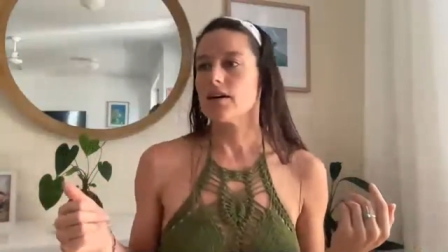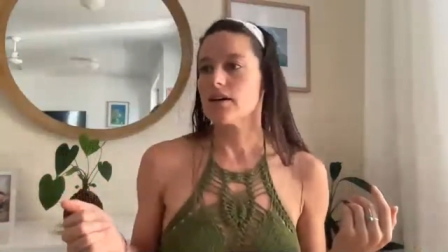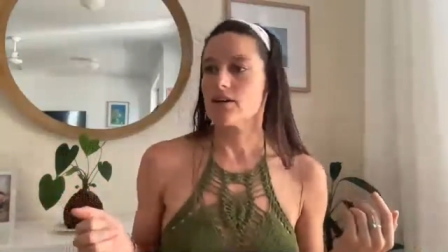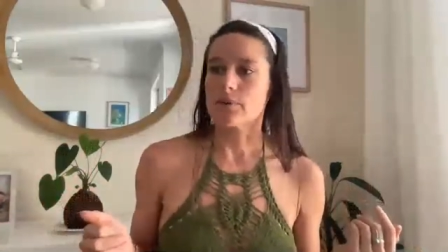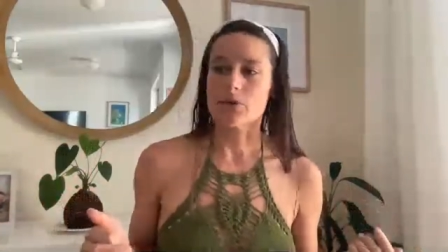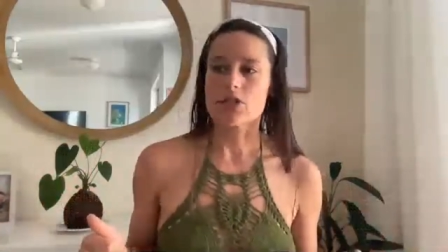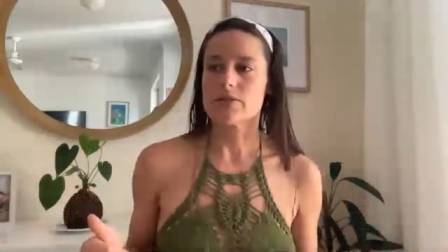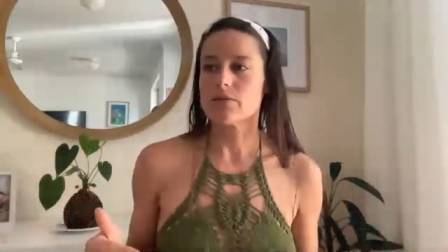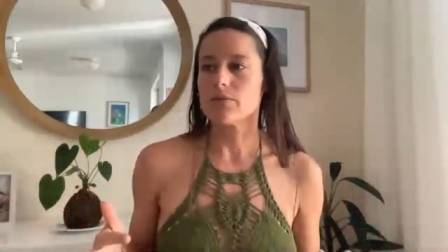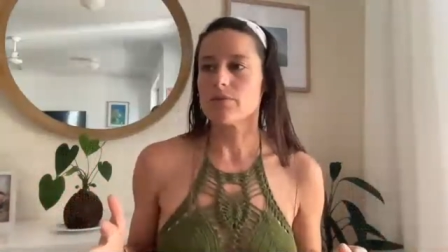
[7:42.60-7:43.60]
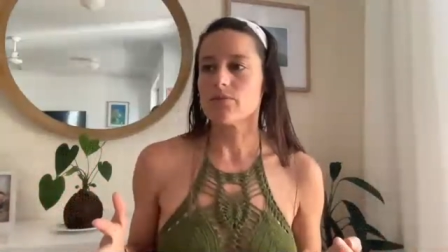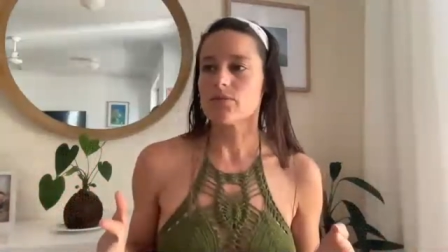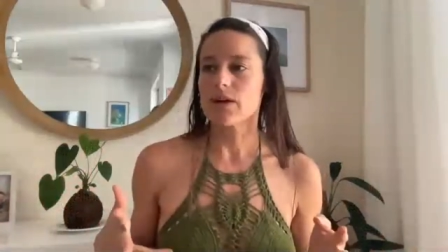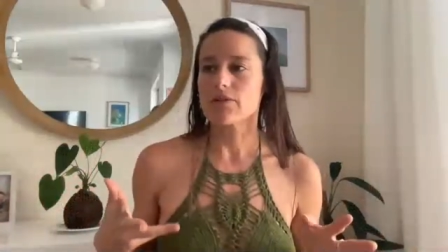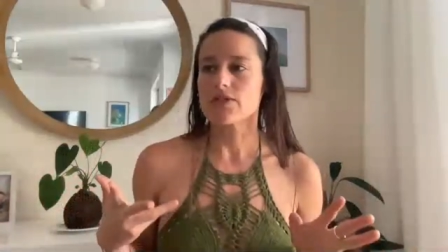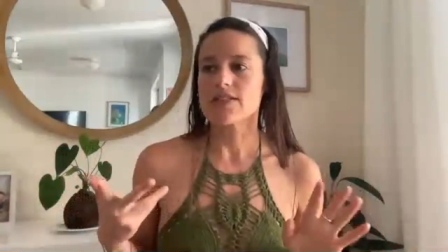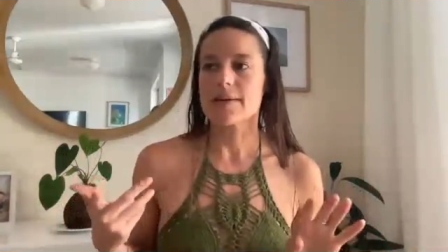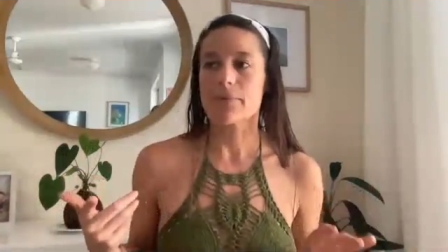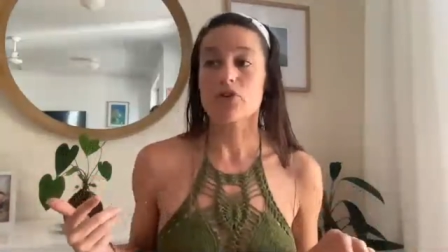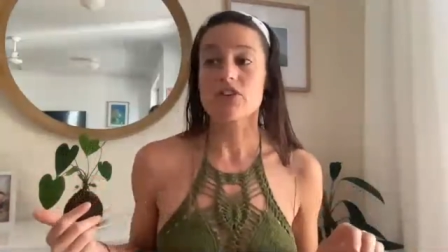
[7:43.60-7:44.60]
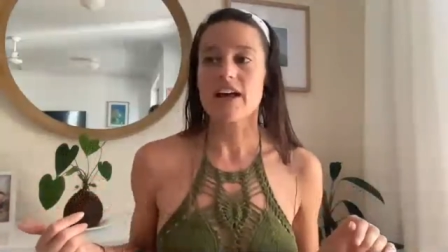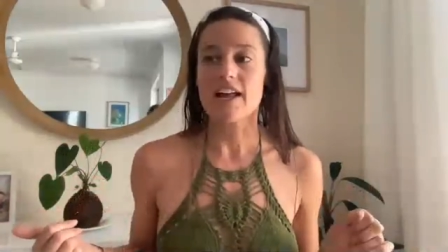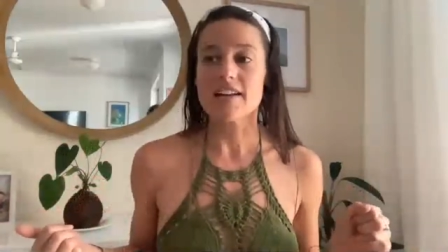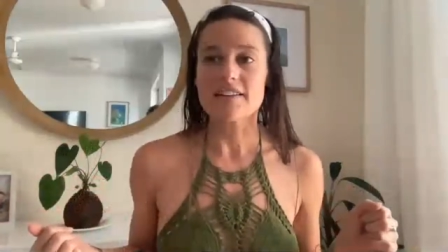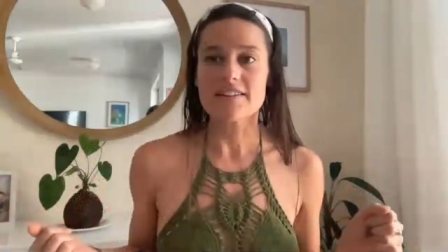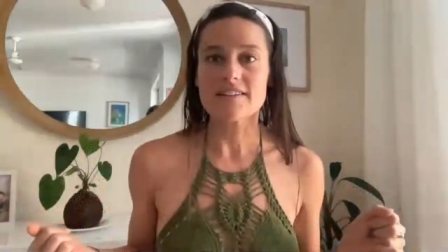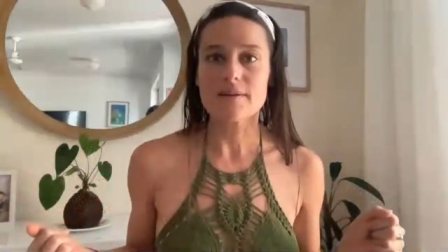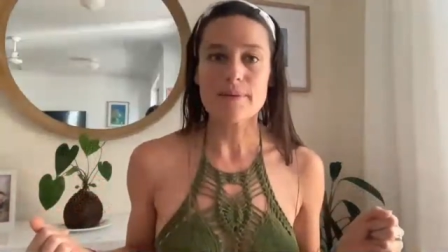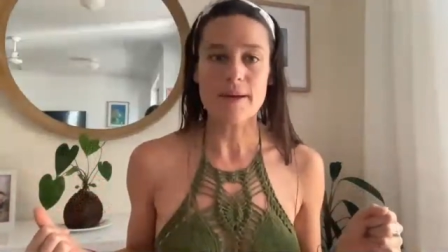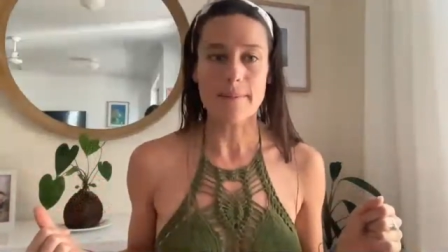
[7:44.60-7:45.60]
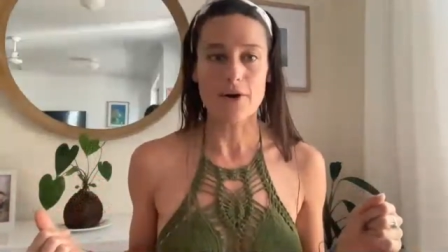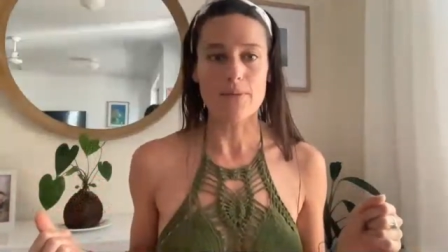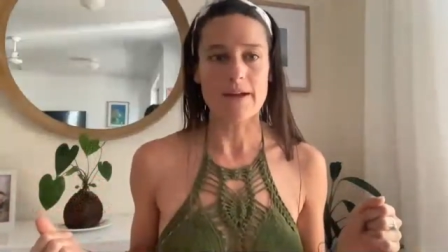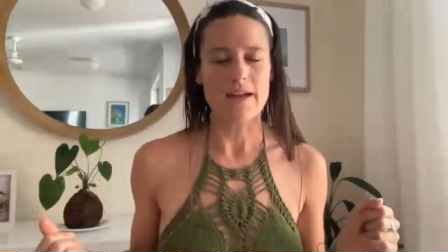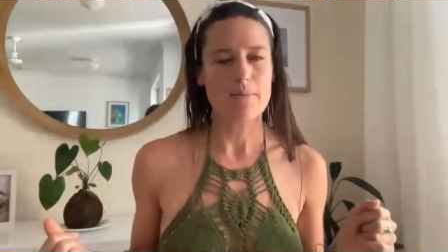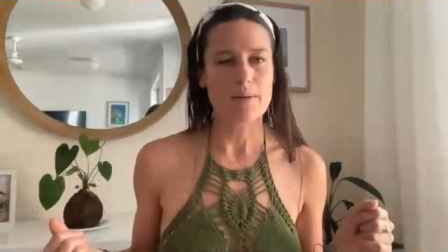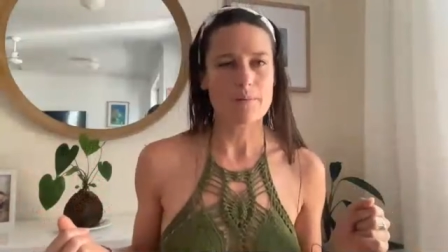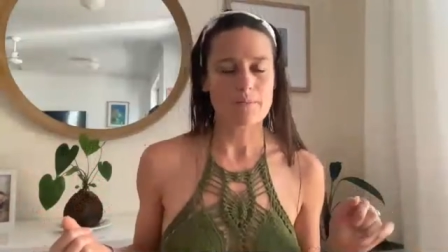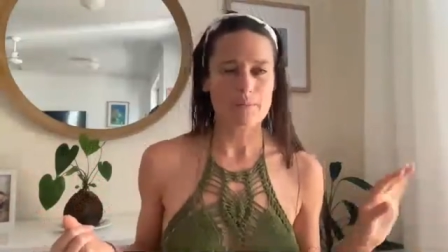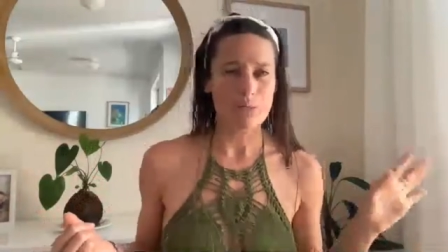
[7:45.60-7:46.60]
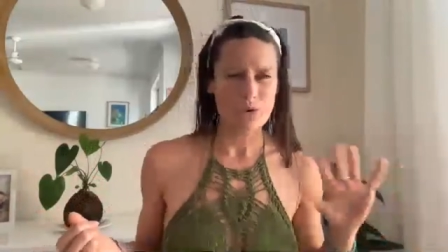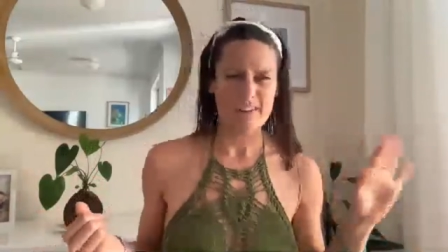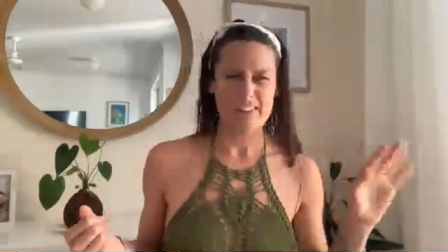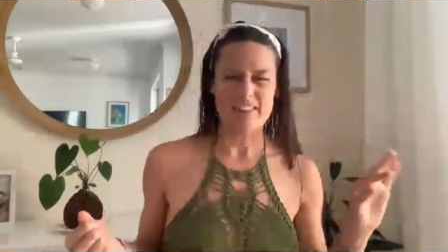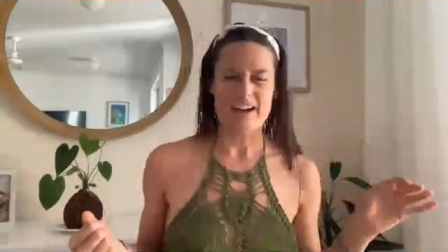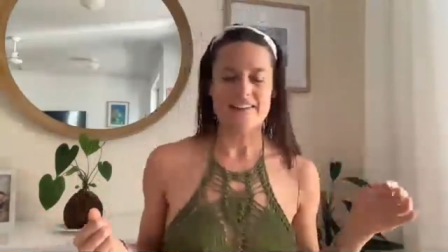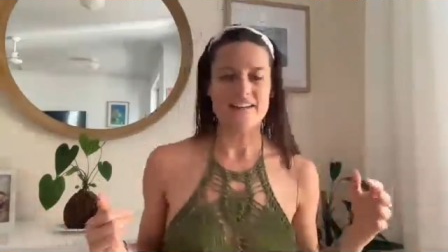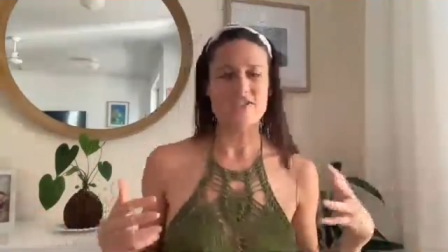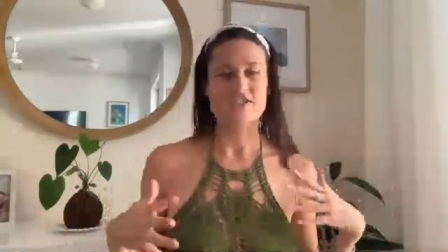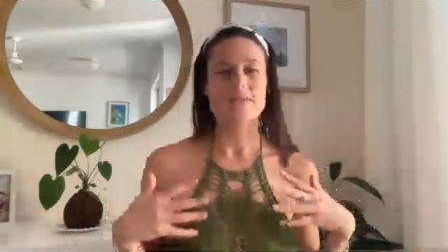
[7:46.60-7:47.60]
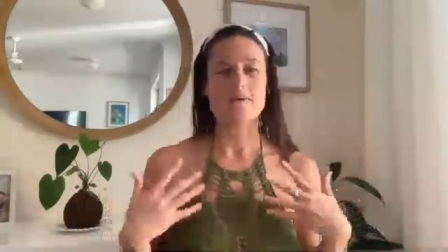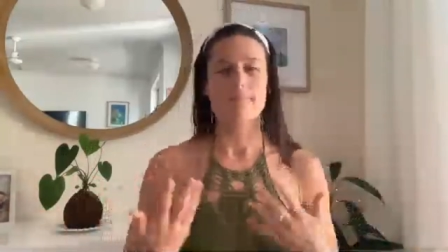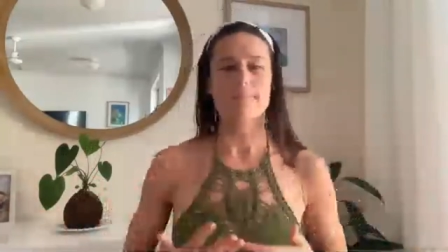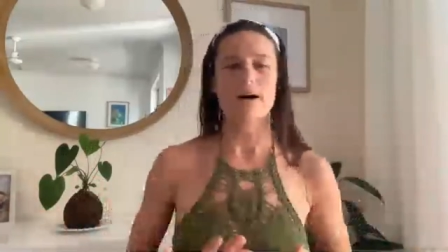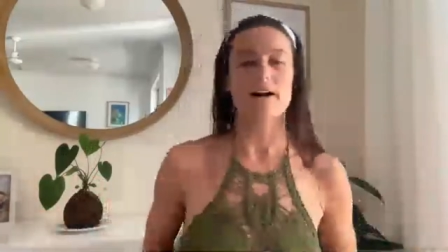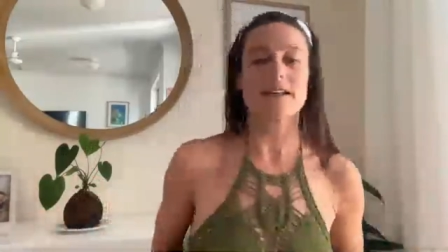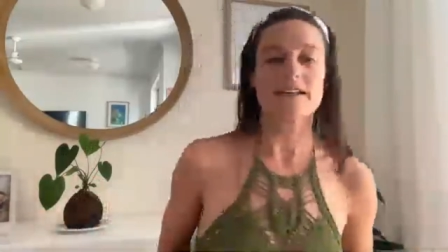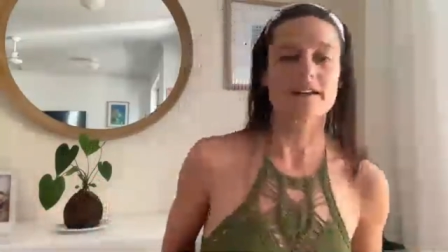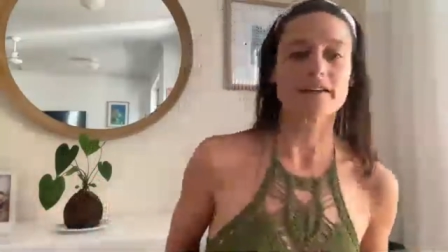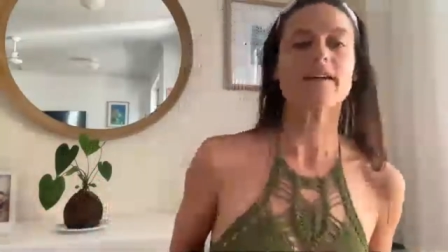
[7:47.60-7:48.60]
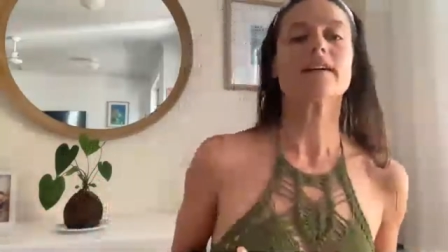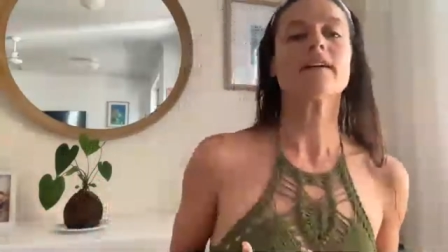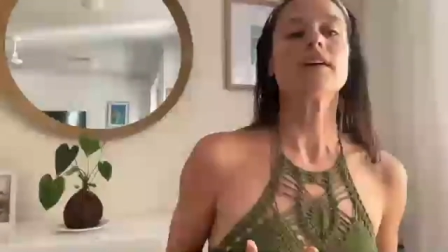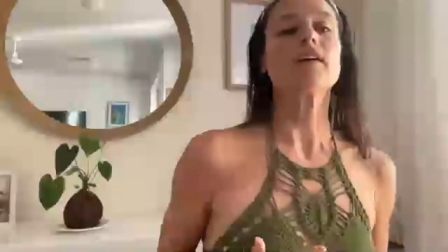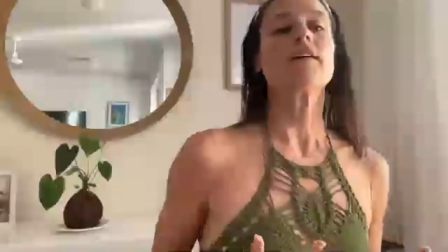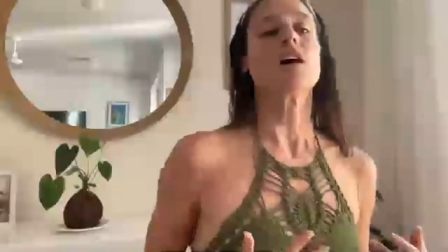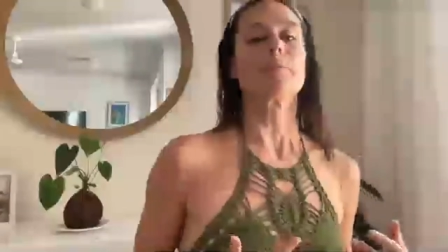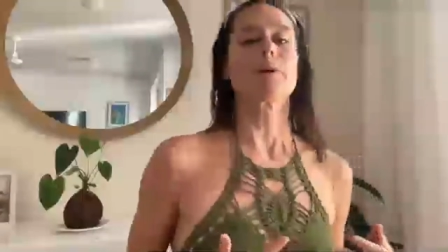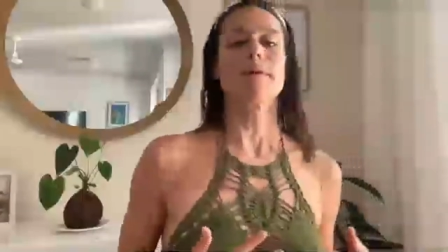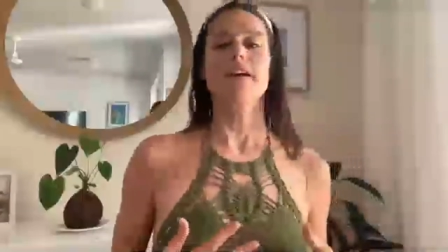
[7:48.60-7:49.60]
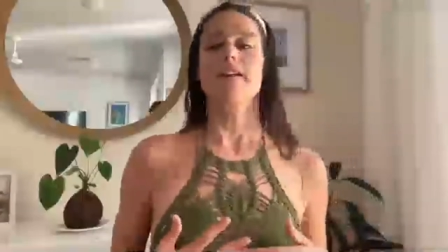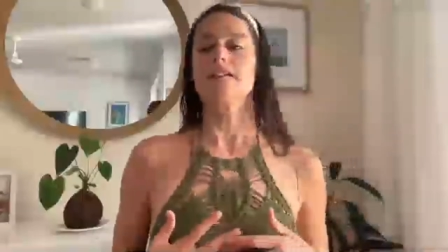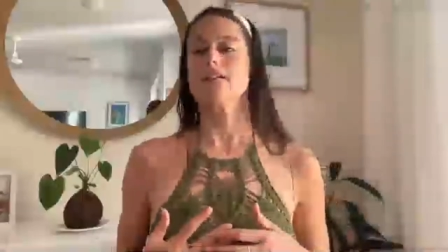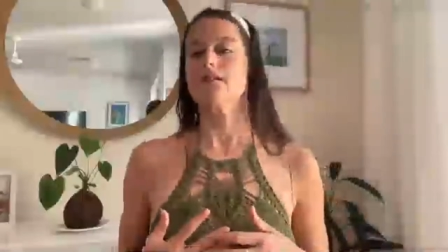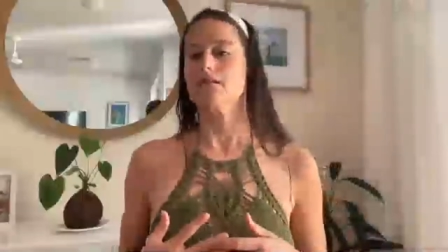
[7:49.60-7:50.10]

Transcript: you know, pretend to be a mermaid, but more than that, it's actually embodying a mermaid.